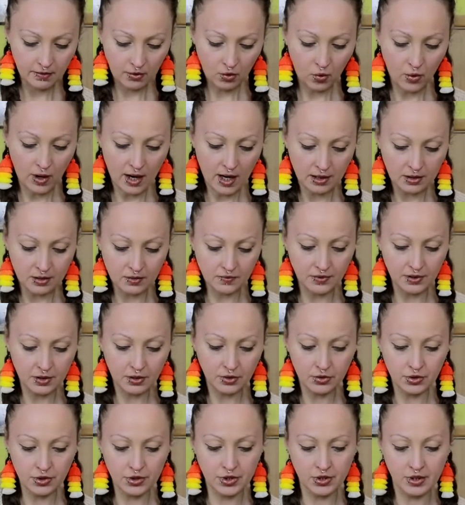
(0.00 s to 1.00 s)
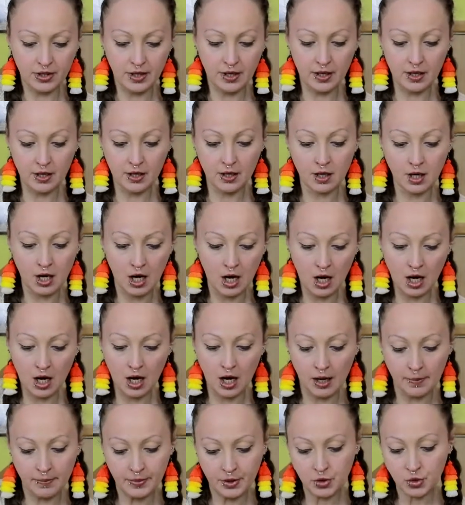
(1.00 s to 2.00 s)
quite vigorously,
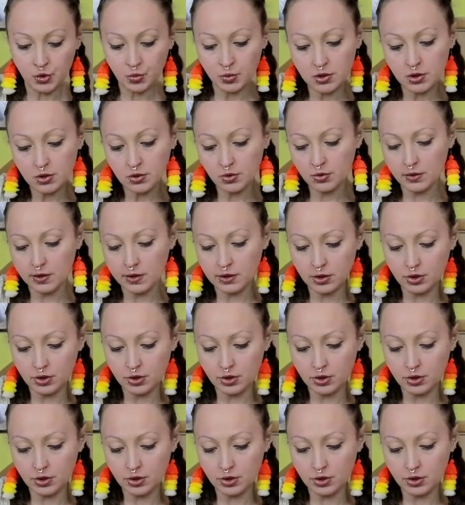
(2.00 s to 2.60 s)
because we need to